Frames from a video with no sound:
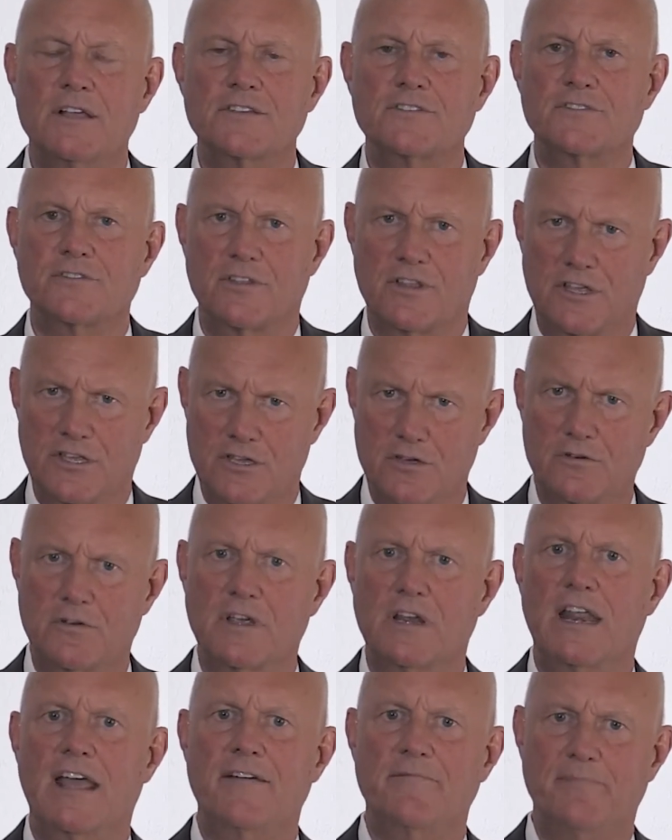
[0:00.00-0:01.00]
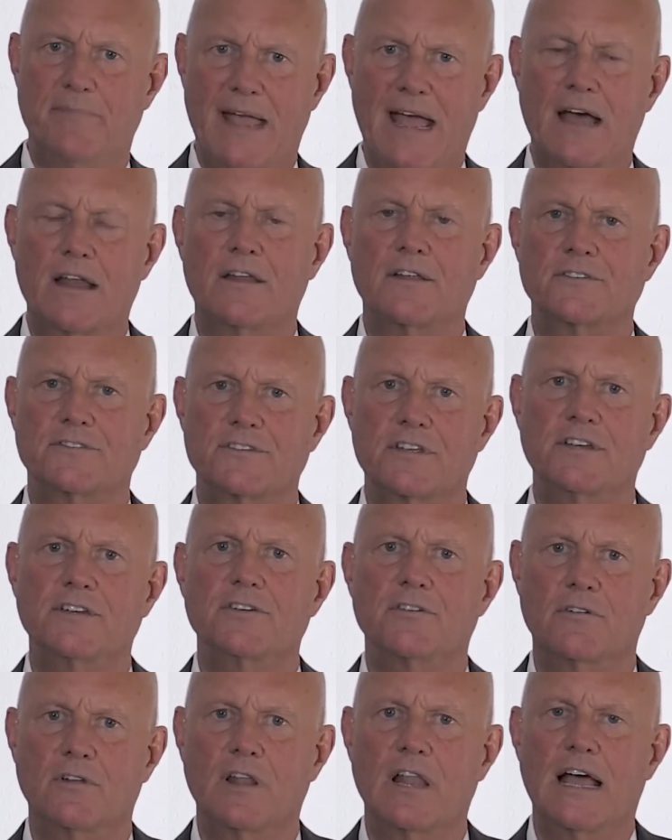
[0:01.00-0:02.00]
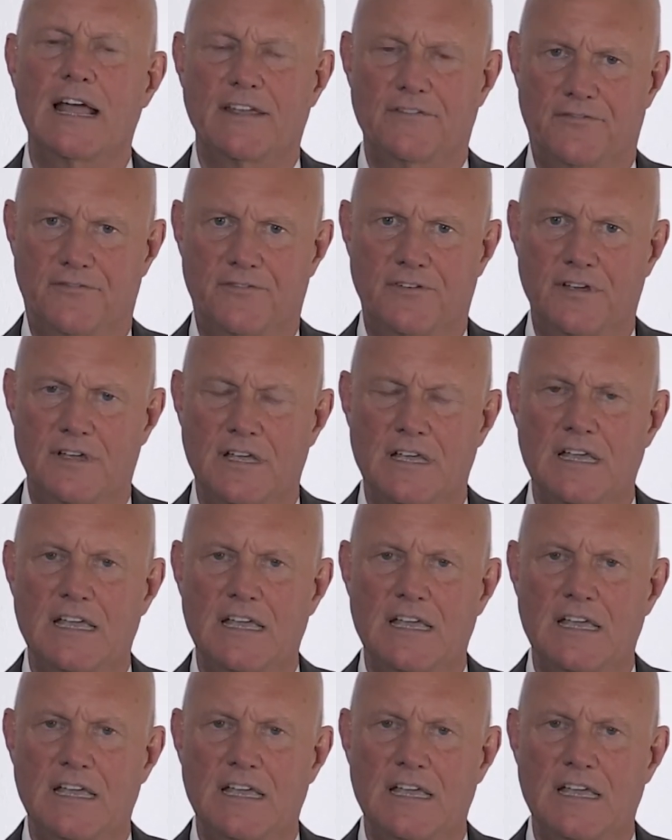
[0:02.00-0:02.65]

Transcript: so that you can have balance in your life.